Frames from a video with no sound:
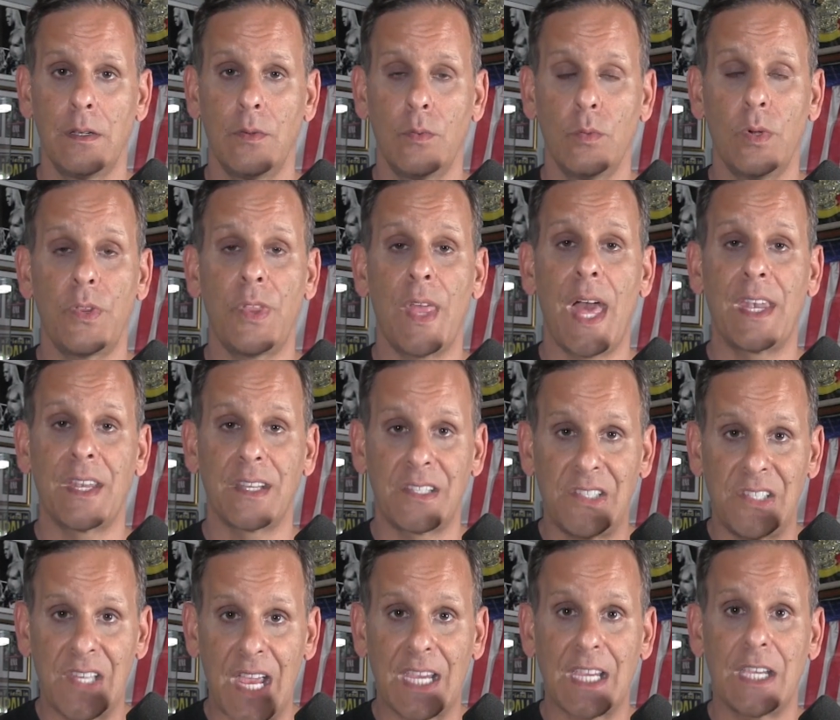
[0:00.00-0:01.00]
with that
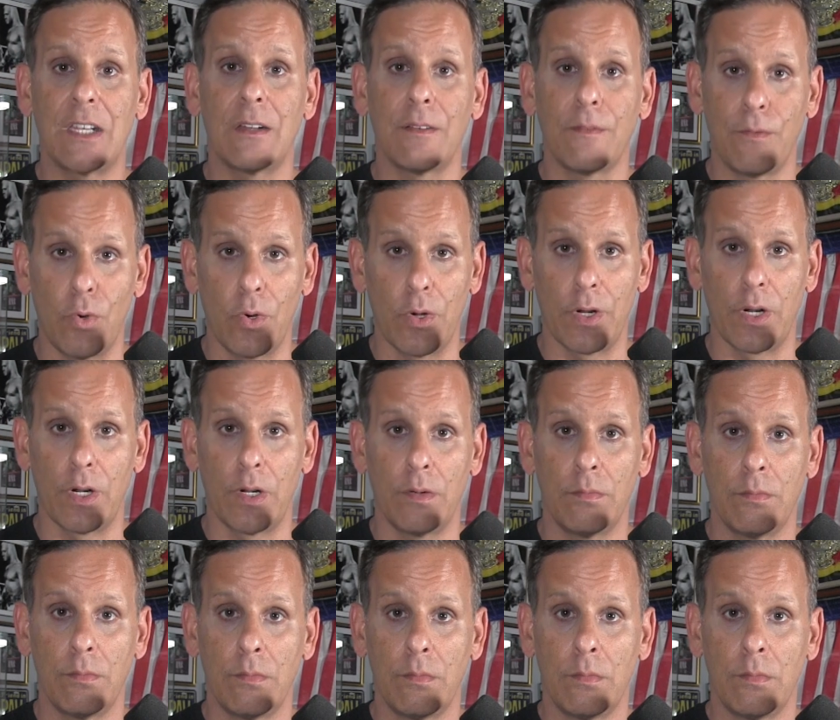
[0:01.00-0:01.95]
executive order